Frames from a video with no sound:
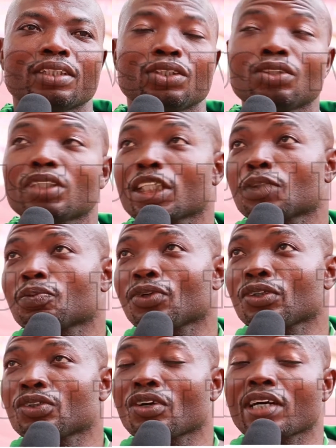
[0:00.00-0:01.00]
Youth and
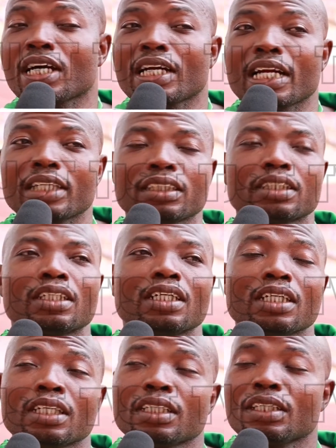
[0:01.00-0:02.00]
Sport organized
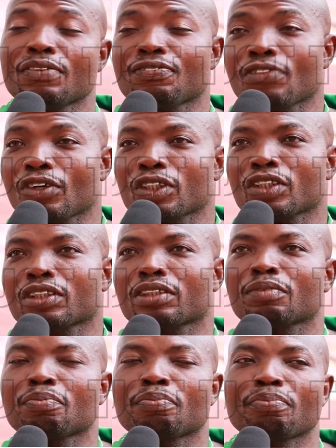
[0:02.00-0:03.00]
the first